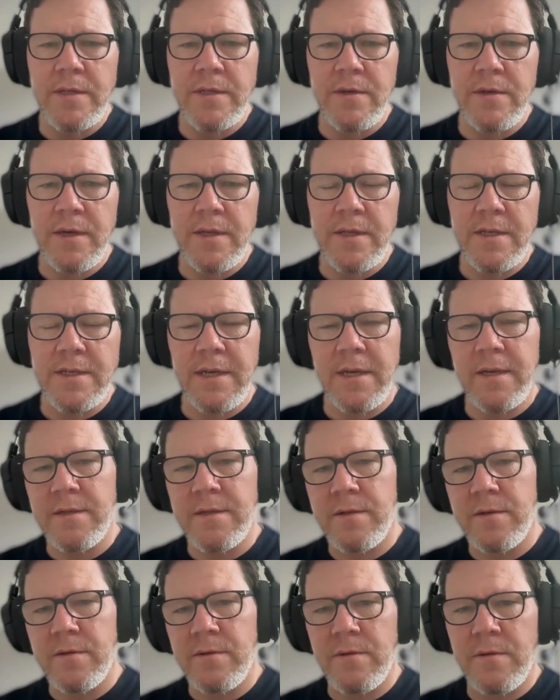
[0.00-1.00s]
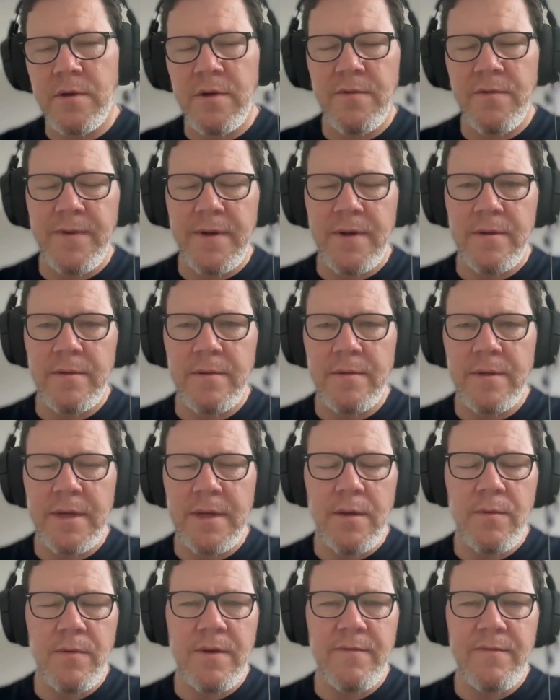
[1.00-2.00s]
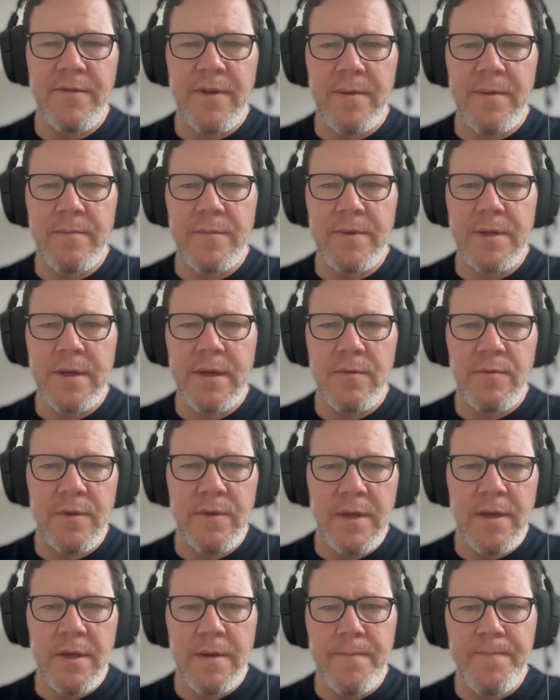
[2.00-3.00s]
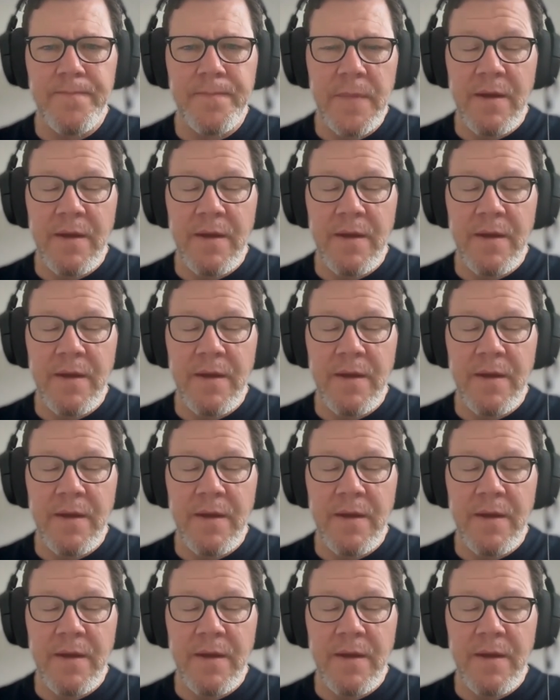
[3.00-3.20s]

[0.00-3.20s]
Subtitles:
So I decided to co-found Gateway FM together with a